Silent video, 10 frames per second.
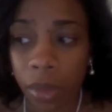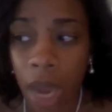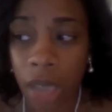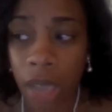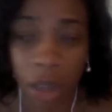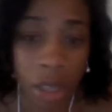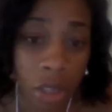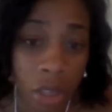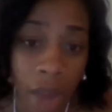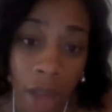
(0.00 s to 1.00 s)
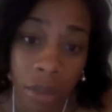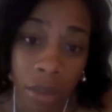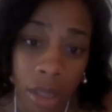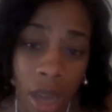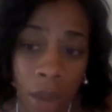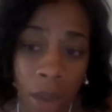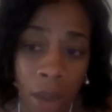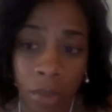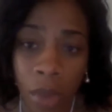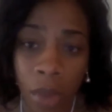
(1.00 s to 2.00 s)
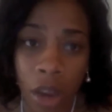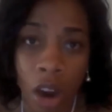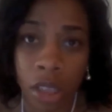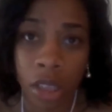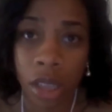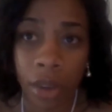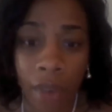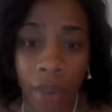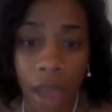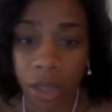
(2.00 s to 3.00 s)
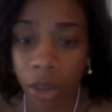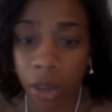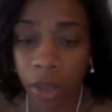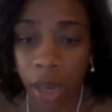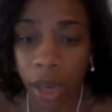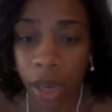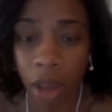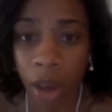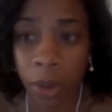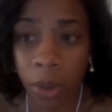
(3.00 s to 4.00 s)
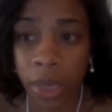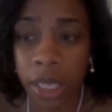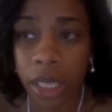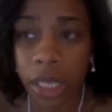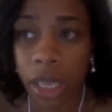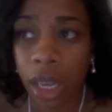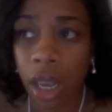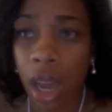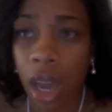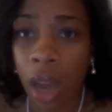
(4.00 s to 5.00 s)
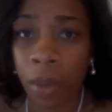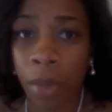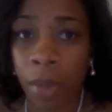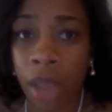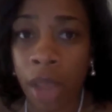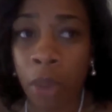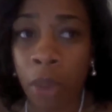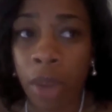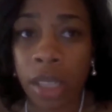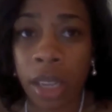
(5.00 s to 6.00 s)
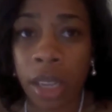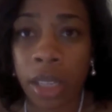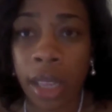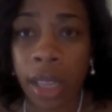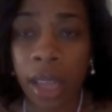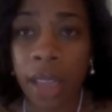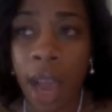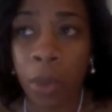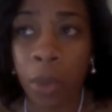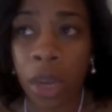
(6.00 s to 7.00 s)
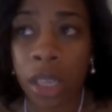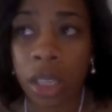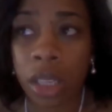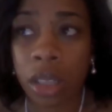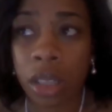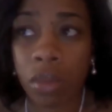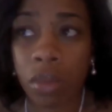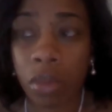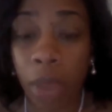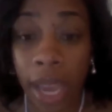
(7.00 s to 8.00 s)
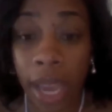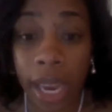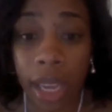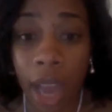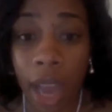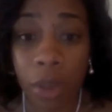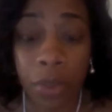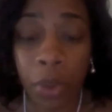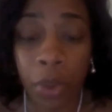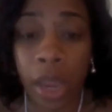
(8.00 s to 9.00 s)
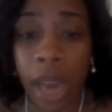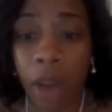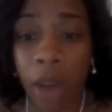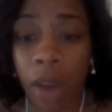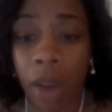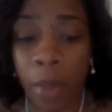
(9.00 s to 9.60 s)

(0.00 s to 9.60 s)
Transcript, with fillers: I started to drown. Um, my car sunk faster than I thought it was um, my thought process at that time was panic. I was freaking out.